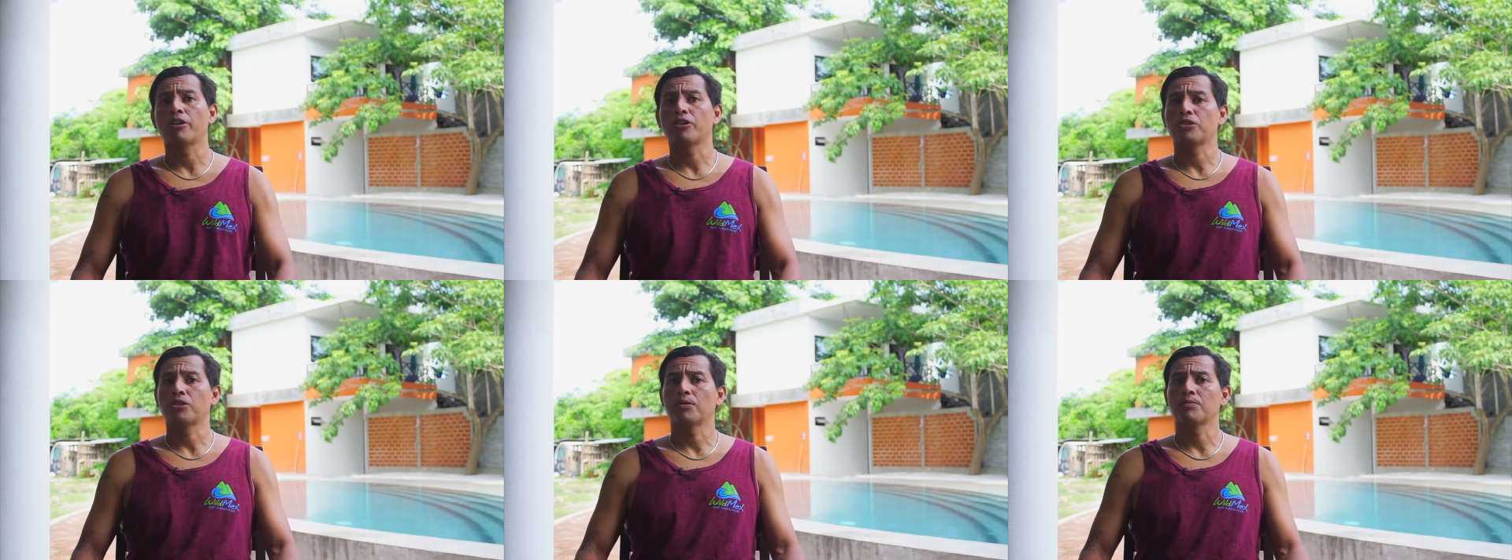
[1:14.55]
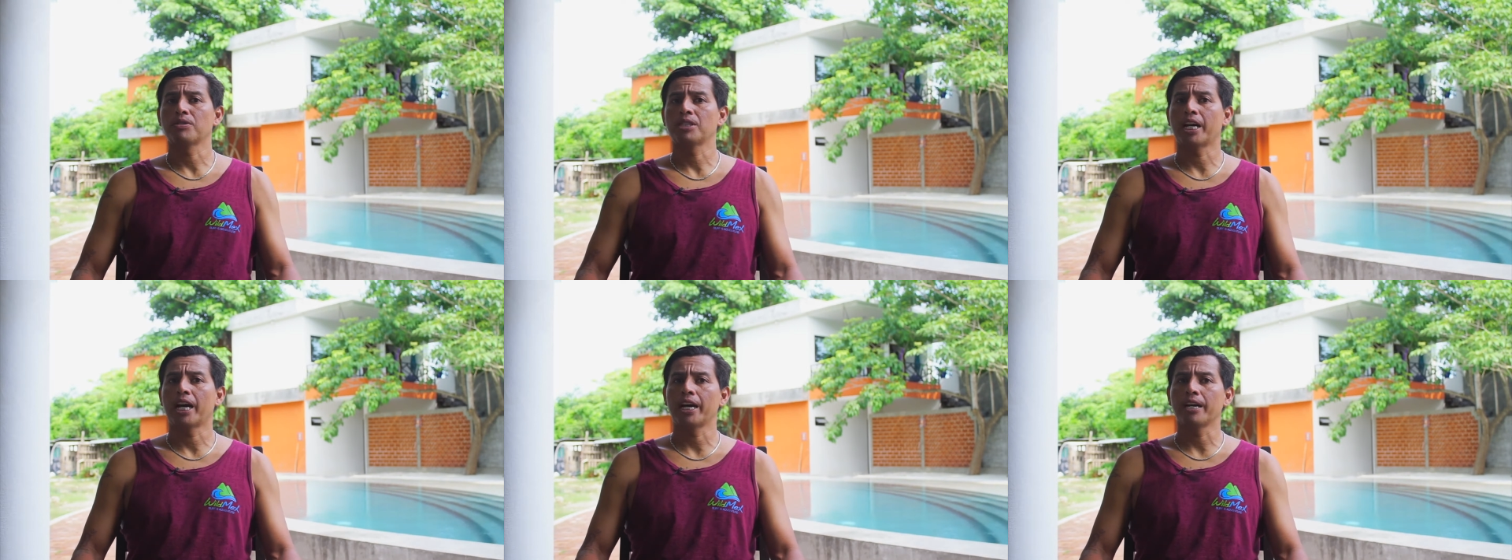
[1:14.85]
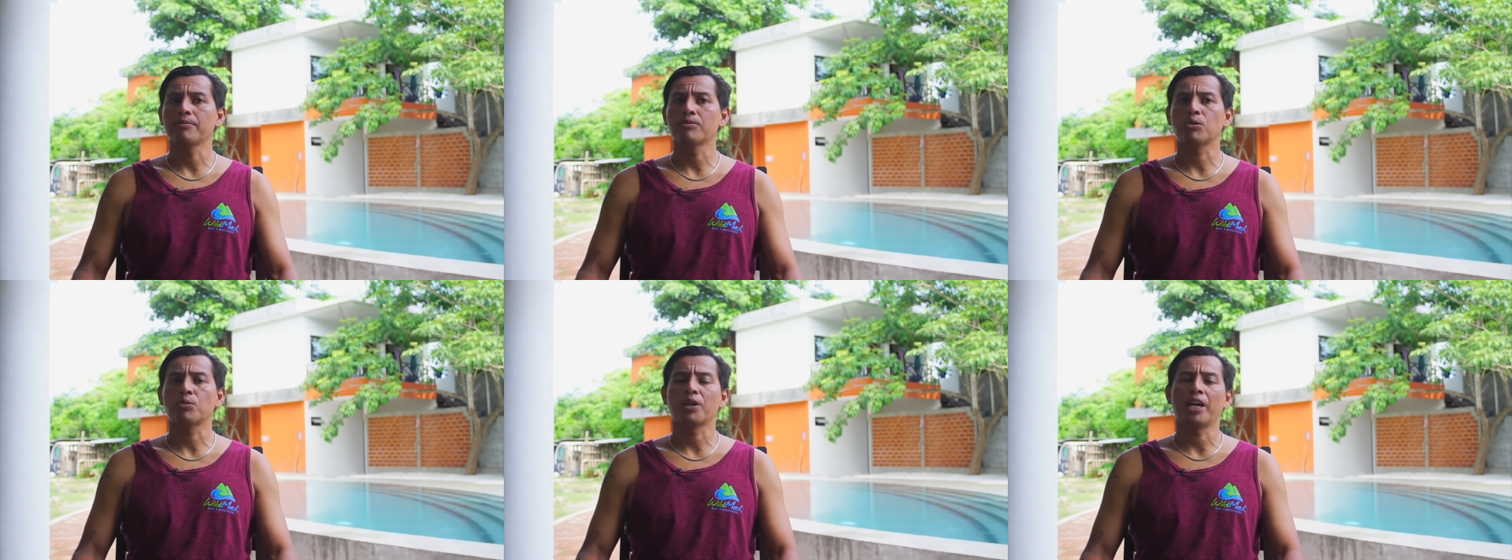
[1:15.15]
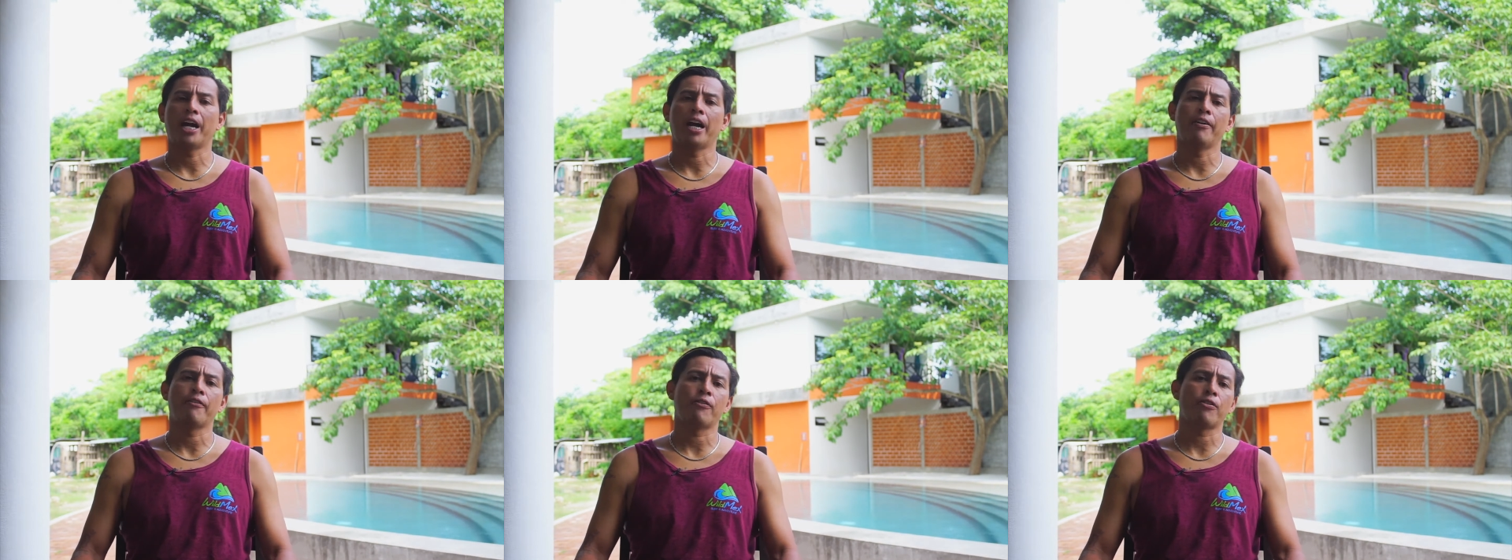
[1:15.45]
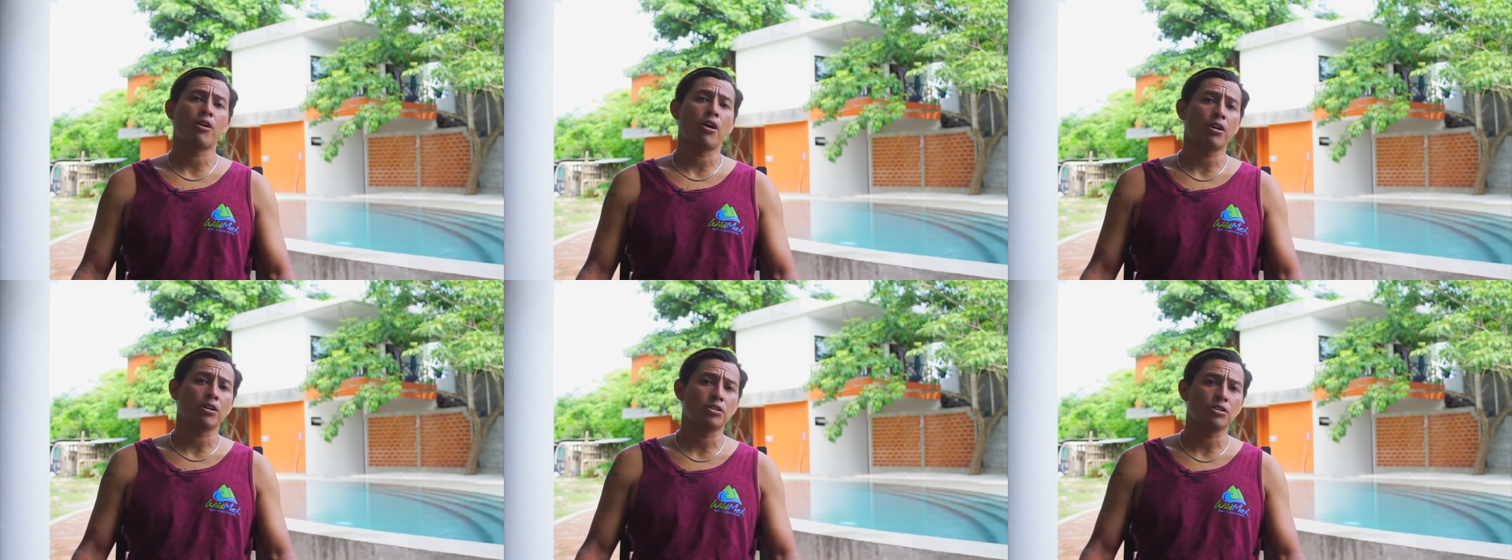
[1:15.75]
sometimes we have
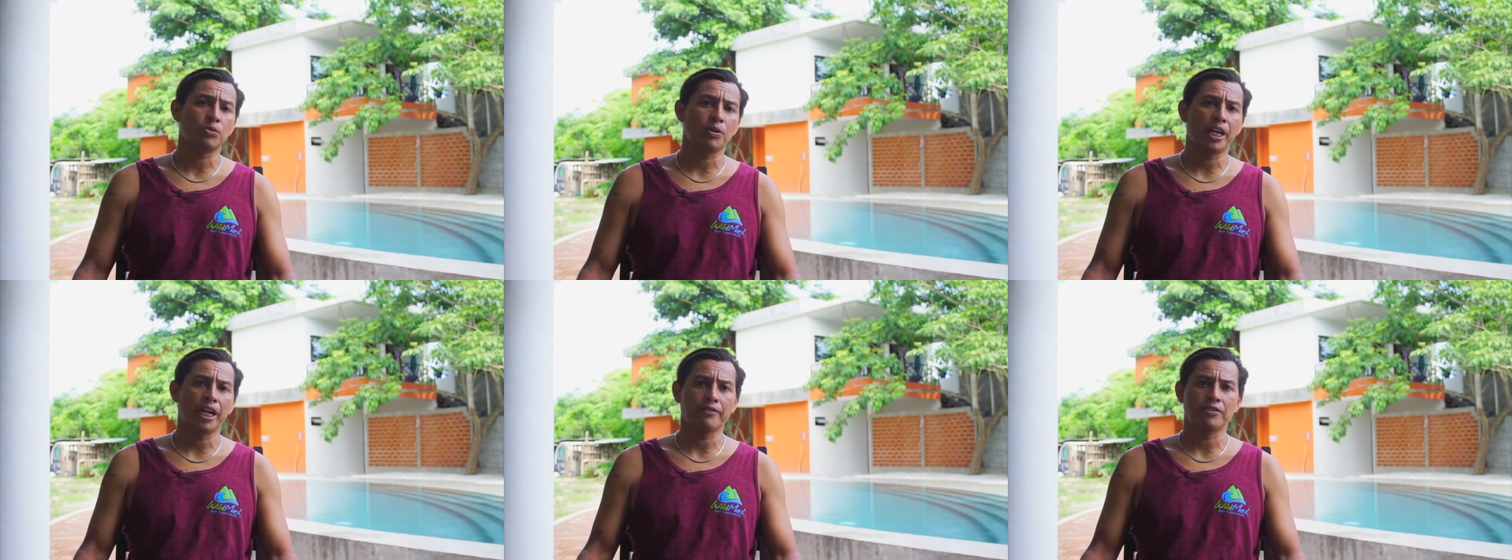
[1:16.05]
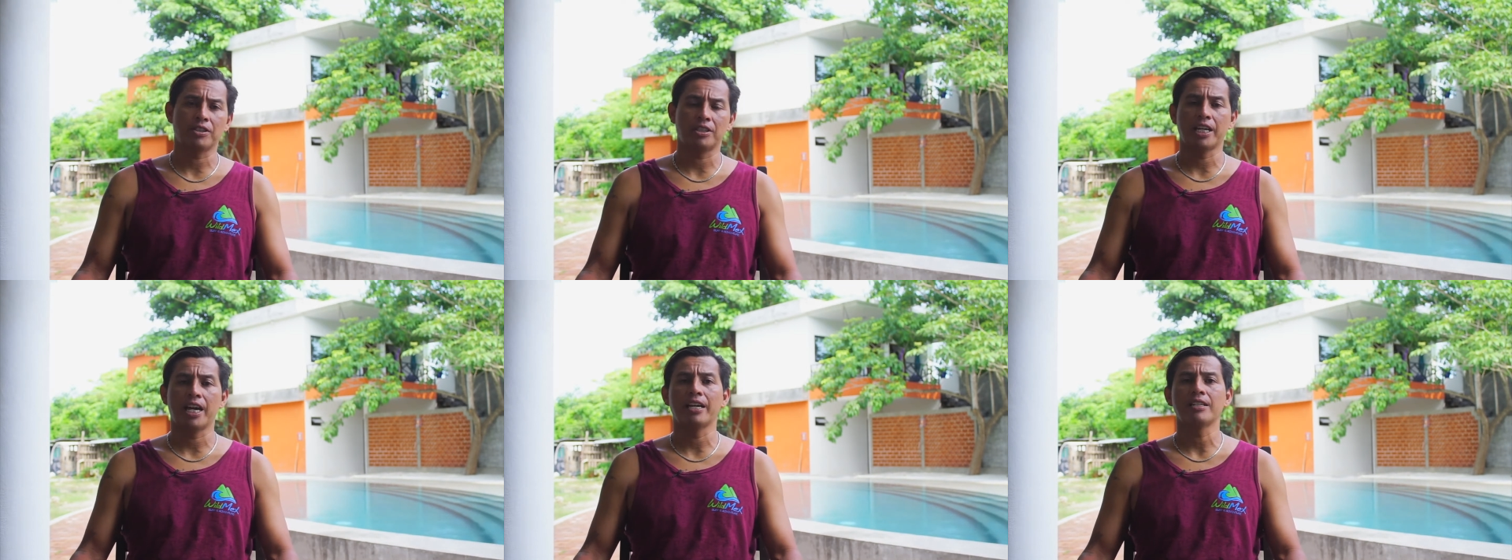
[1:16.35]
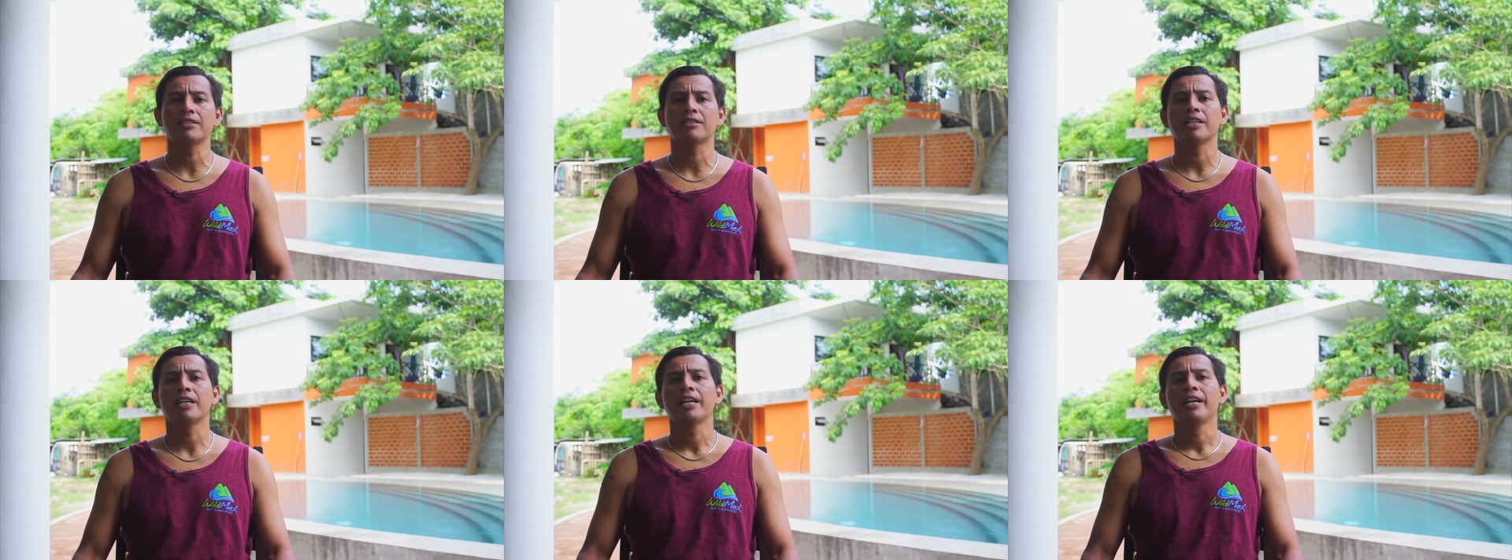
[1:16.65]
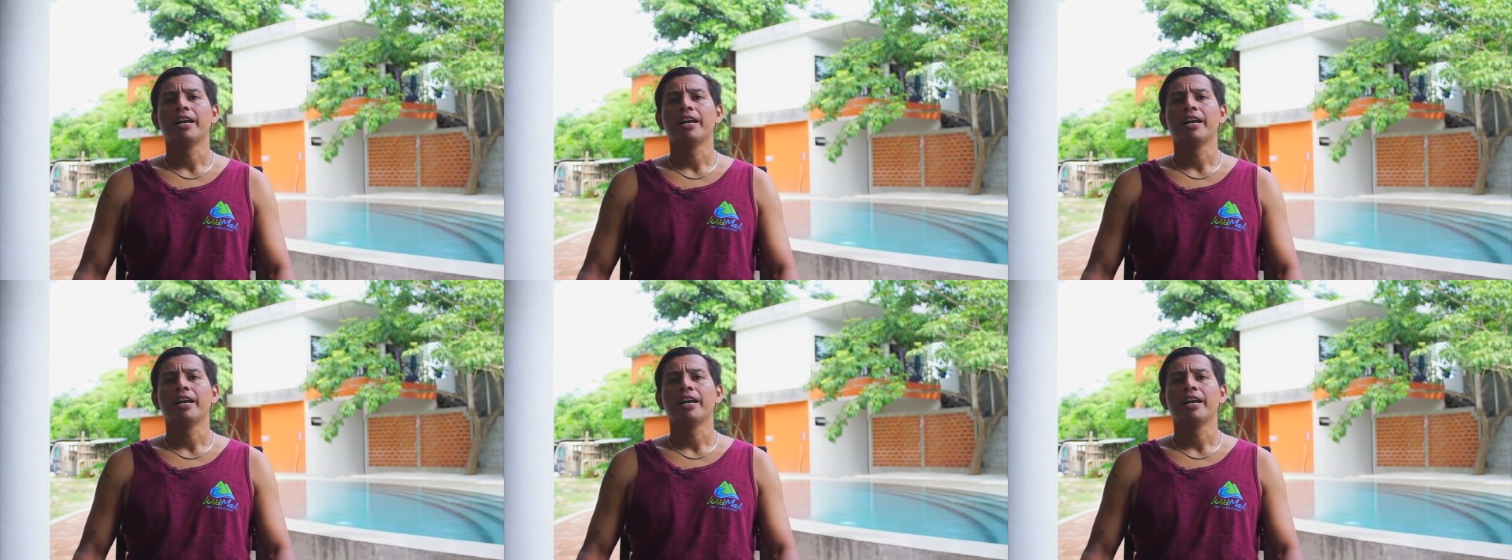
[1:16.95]
rocks, we have sand,